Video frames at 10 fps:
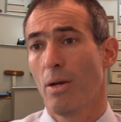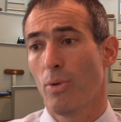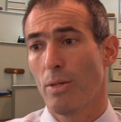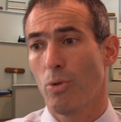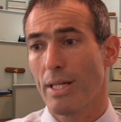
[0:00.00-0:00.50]

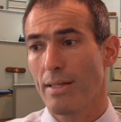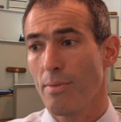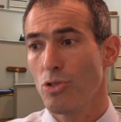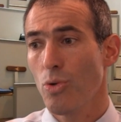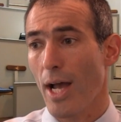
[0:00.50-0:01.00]
When it
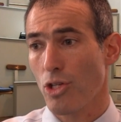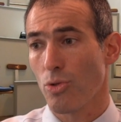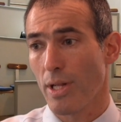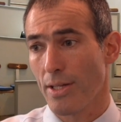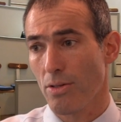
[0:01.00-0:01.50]
comes to
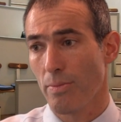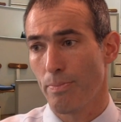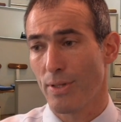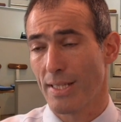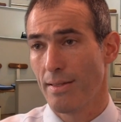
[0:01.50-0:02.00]
actual clinical
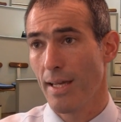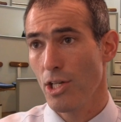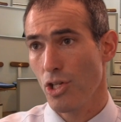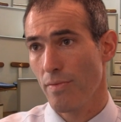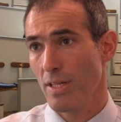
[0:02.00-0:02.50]

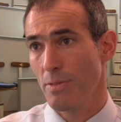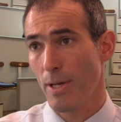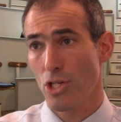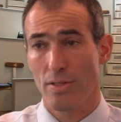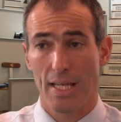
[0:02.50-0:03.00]
presentation of these
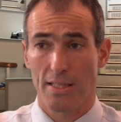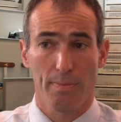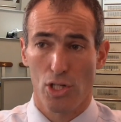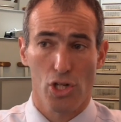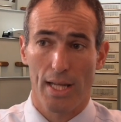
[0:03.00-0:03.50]
patients,
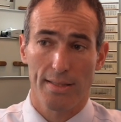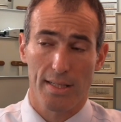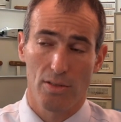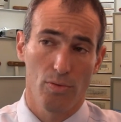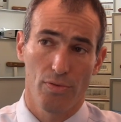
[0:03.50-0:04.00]
that's much
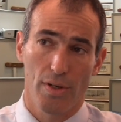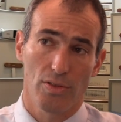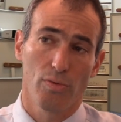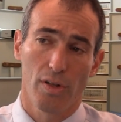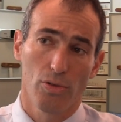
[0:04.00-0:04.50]
less, as you've
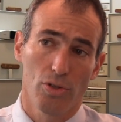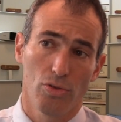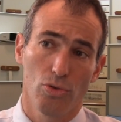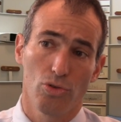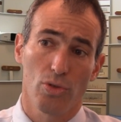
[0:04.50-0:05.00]

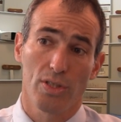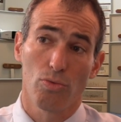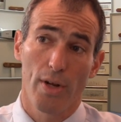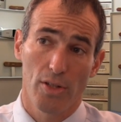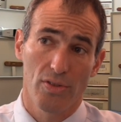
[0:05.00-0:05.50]
alluded to, so it's
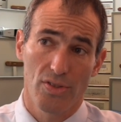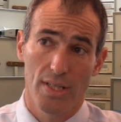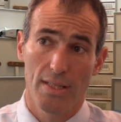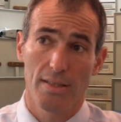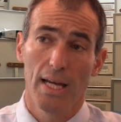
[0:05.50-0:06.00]
a rare
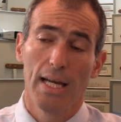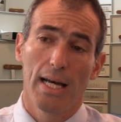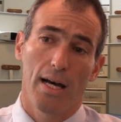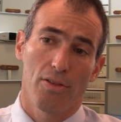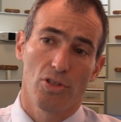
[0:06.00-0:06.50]
disease.
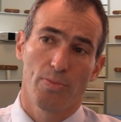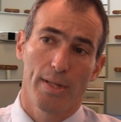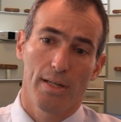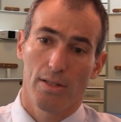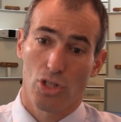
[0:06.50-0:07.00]
There's
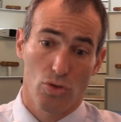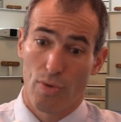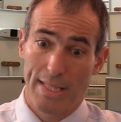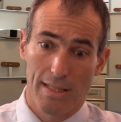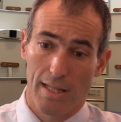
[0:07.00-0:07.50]
been
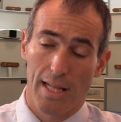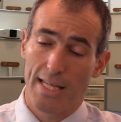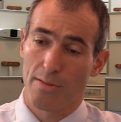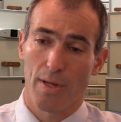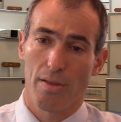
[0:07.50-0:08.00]
just recently,
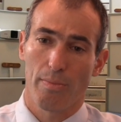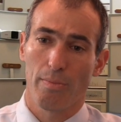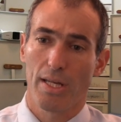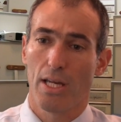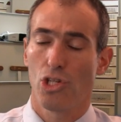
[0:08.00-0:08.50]
last month, a
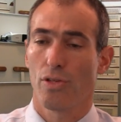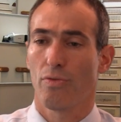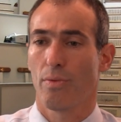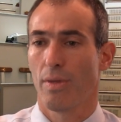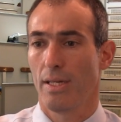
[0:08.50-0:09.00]
publication
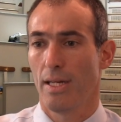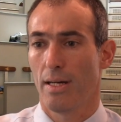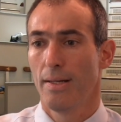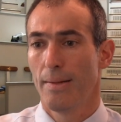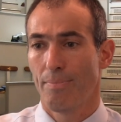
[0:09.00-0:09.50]
from
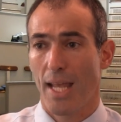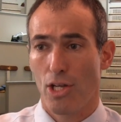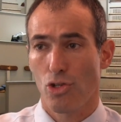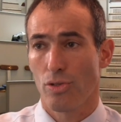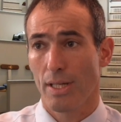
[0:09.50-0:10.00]
the
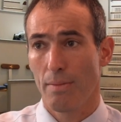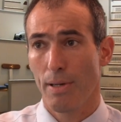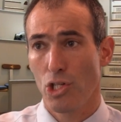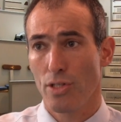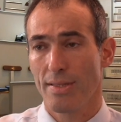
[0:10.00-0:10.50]
National
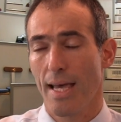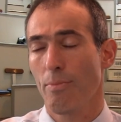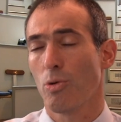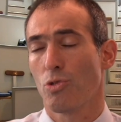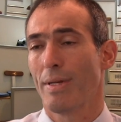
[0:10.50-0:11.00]
Inpatient
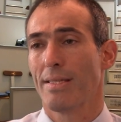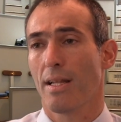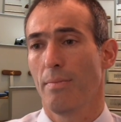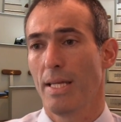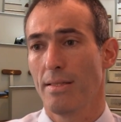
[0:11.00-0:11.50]
Sample, which
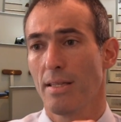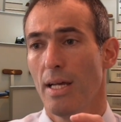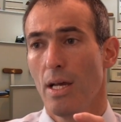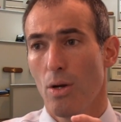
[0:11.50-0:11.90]
basically means